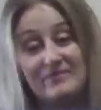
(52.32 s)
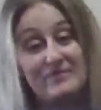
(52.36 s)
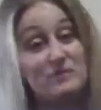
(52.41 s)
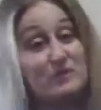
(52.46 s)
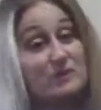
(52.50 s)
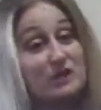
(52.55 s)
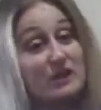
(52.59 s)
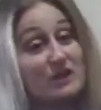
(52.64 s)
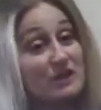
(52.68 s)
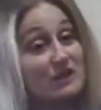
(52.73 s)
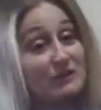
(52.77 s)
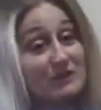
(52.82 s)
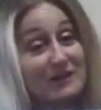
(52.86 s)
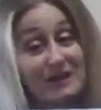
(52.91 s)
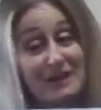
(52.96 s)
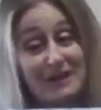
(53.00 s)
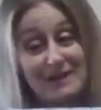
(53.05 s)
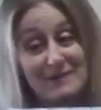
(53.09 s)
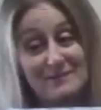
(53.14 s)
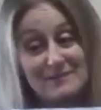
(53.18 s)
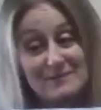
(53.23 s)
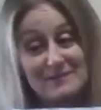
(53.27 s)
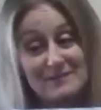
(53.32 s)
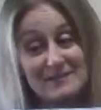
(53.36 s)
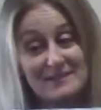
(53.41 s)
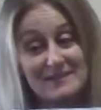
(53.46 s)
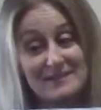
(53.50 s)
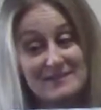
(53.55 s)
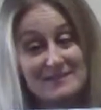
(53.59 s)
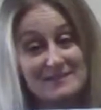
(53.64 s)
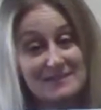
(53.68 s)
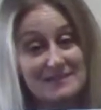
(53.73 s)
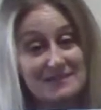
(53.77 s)
with cute names, like
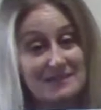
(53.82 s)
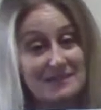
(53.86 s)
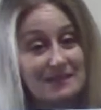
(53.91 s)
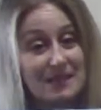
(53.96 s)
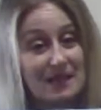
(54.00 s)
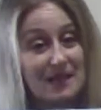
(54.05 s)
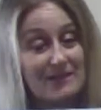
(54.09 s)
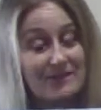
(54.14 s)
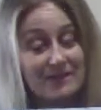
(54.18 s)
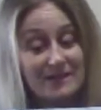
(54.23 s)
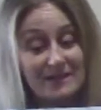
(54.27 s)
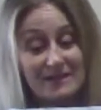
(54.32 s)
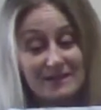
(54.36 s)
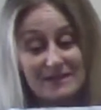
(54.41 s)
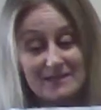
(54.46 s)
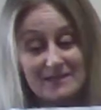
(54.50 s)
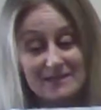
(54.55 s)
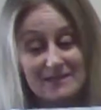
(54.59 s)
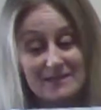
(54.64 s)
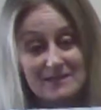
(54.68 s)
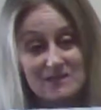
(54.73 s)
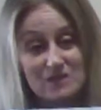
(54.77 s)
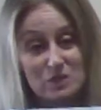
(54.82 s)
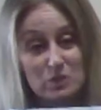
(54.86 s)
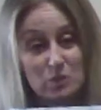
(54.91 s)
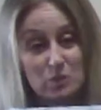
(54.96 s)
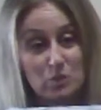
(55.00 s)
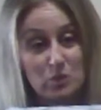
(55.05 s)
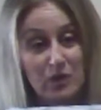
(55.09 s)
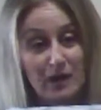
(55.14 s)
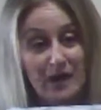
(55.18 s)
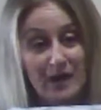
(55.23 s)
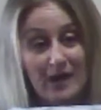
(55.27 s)
this is Love Is, it's
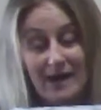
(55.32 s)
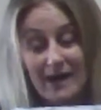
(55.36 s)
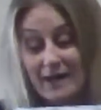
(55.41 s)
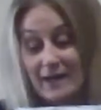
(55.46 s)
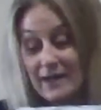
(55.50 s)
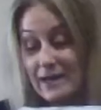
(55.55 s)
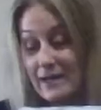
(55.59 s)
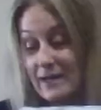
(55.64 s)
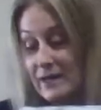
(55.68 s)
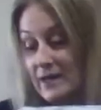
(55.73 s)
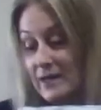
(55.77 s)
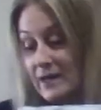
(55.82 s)
red.